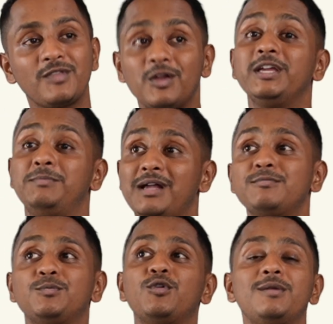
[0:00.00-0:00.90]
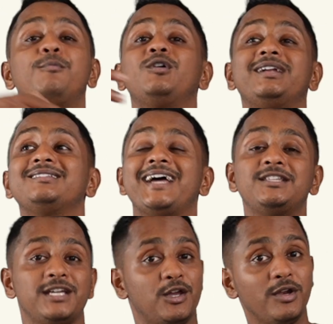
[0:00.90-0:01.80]
It becomes more important than
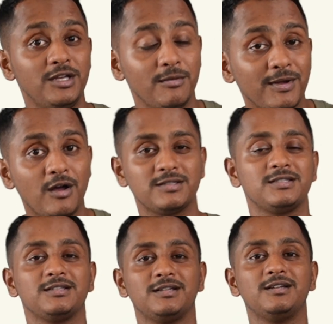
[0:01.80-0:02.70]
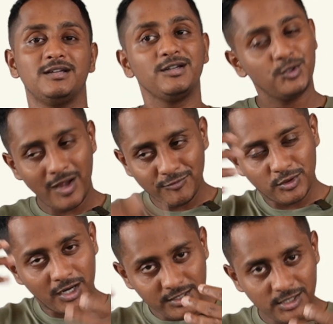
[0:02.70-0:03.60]
security because you have to
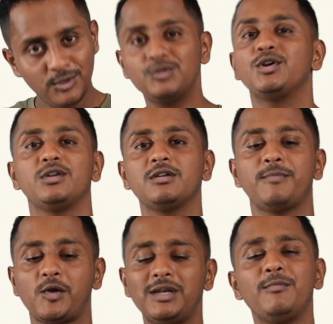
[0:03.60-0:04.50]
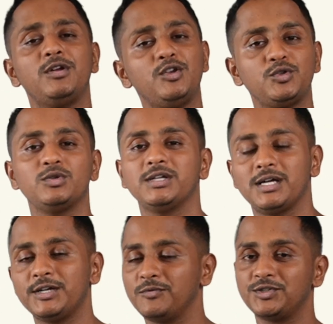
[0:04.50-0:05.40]
continue talking about it. I'm going to show the
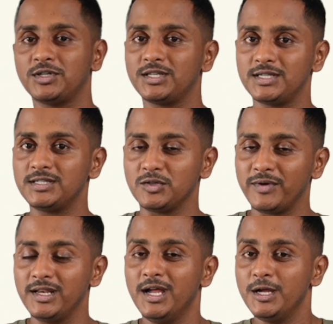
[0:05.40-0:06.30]
correct version in just a while.